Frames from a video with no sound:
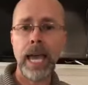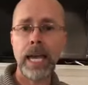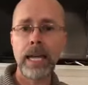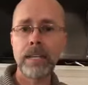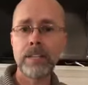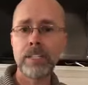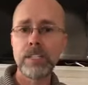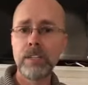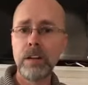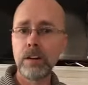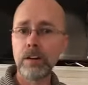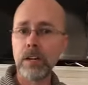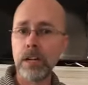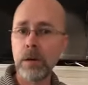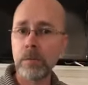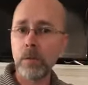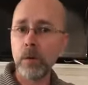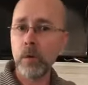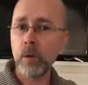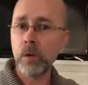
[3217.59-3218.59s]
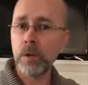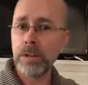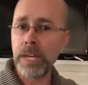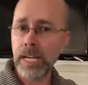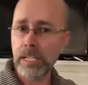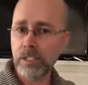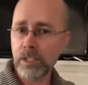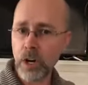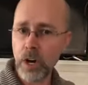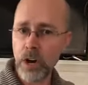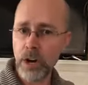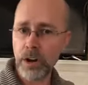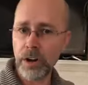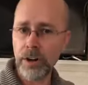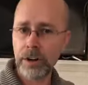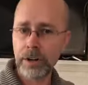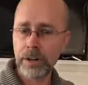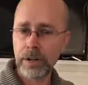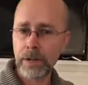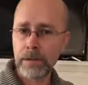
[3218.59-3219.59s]
and snuggled up next to
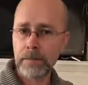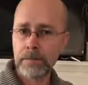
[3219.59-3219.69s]
her.